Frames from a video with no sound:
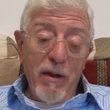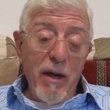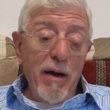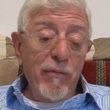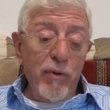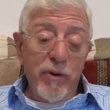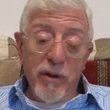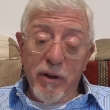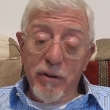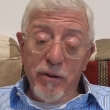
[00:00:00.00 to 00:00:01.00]

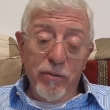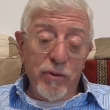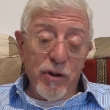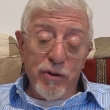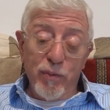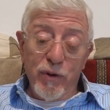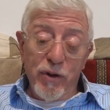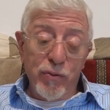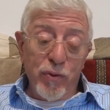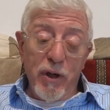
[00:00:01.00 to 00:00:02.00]
Everything in the New Testament
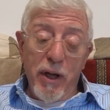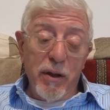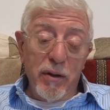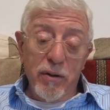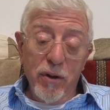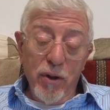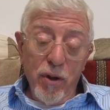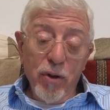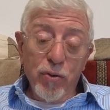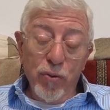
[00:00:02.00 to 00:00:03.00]
is related
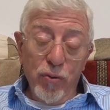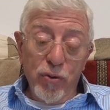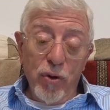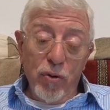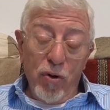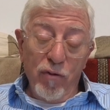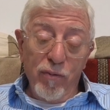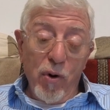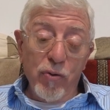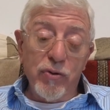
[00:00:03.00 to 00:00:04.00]
to the law of
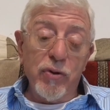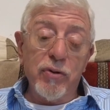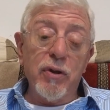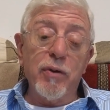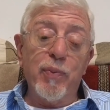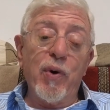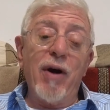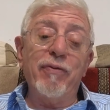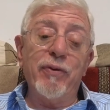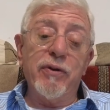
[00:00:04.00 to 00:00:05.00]
Moses and the
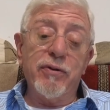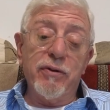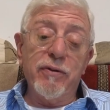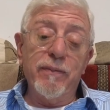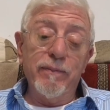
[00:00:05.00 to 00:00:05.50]
prophets.